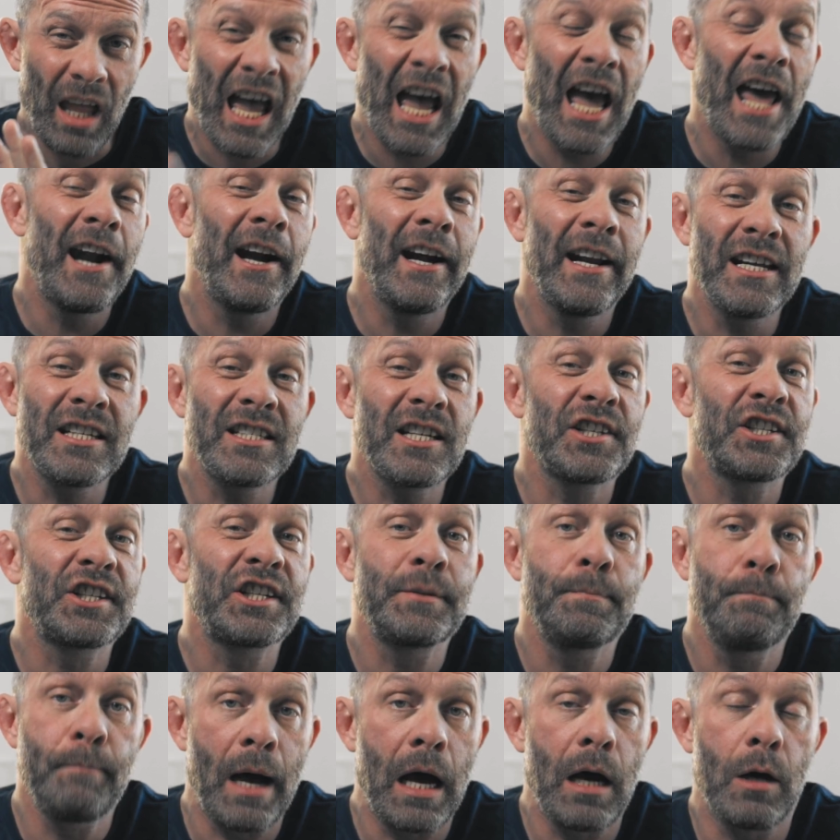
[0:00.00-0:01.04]
and it is a
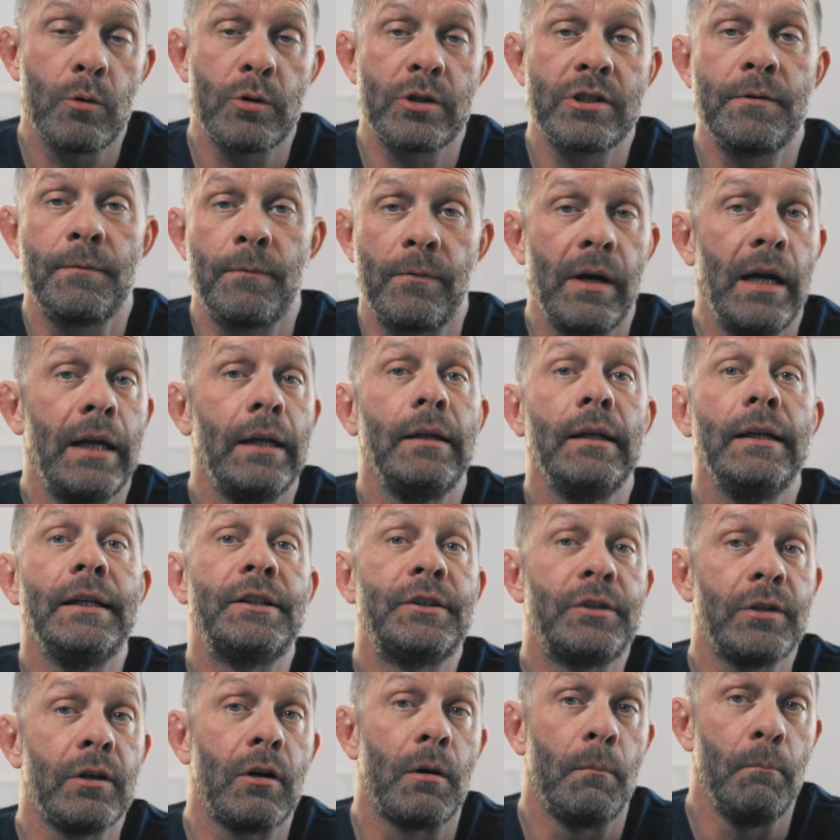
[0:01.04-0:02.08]

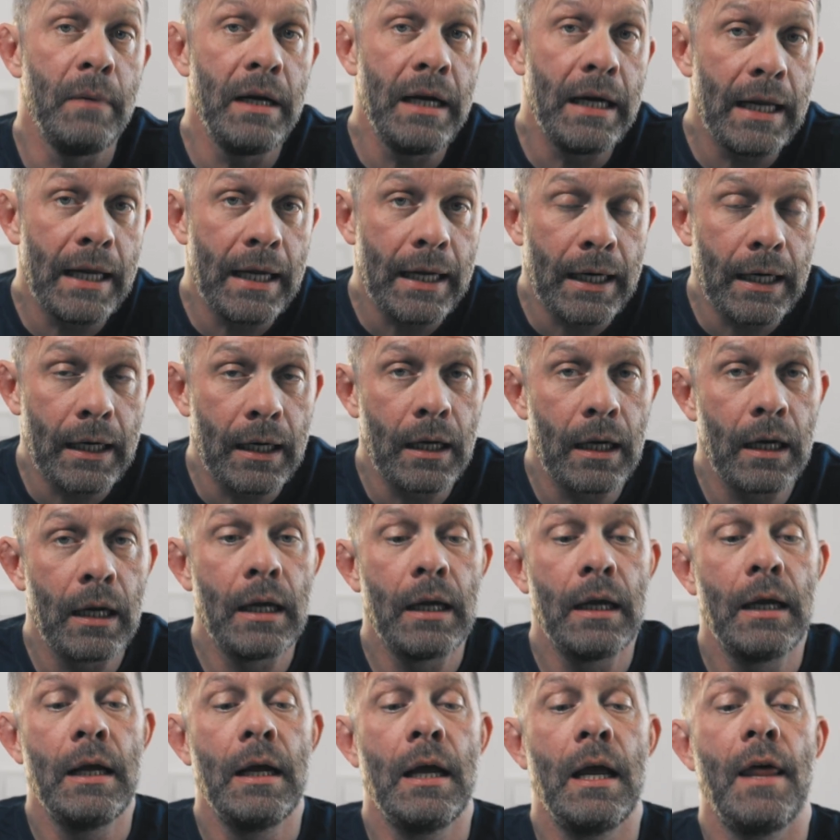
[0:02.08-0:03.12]
spouse-friendly tour, meaning
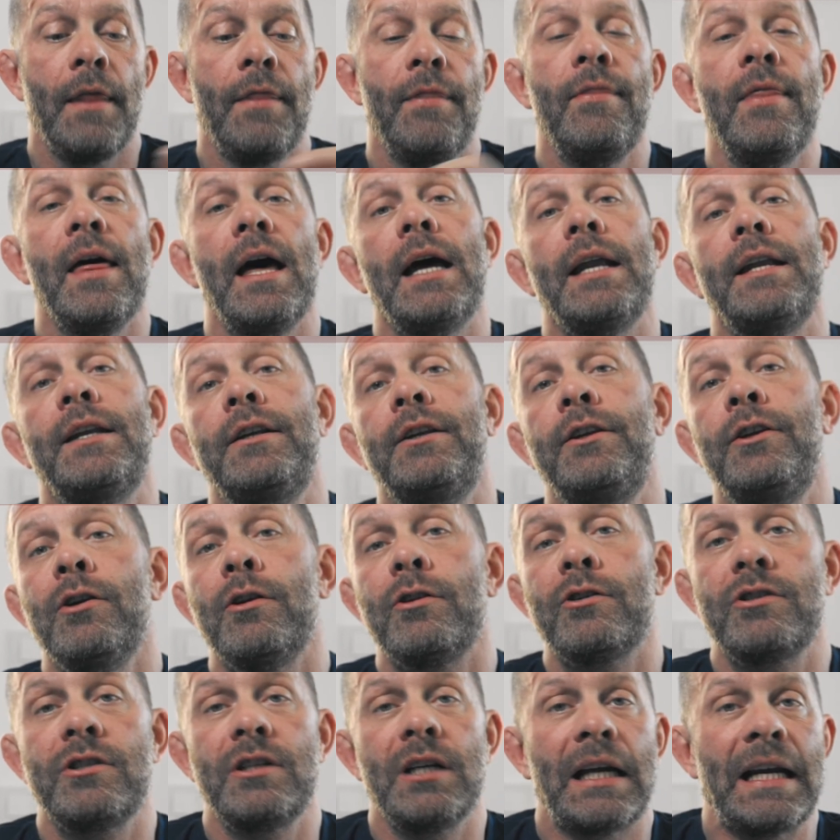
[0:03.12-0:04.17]
that
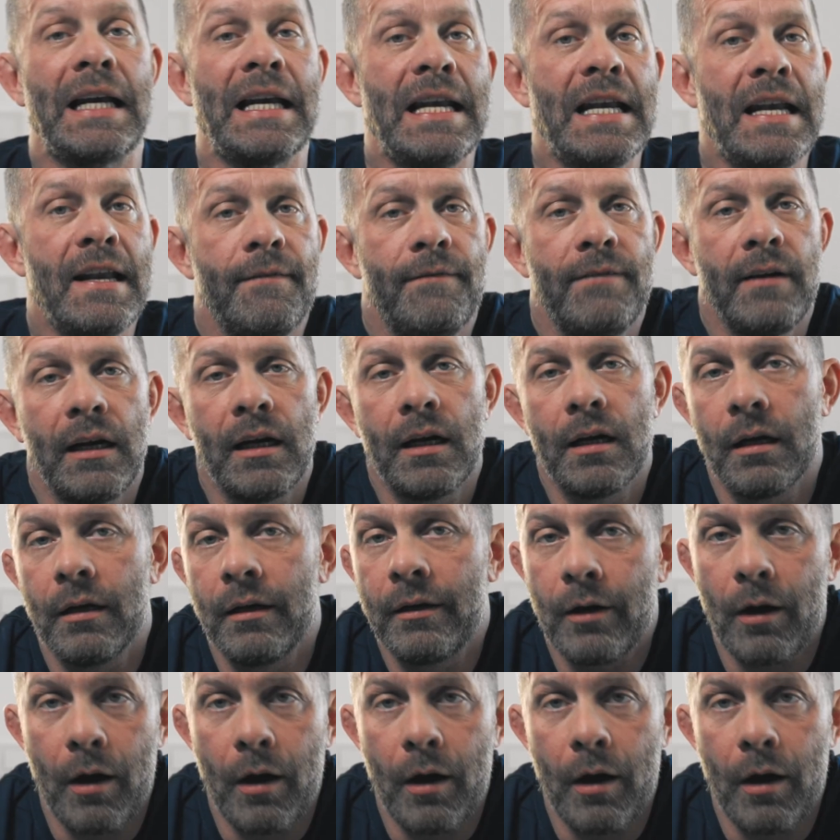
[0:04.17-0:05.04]
your significant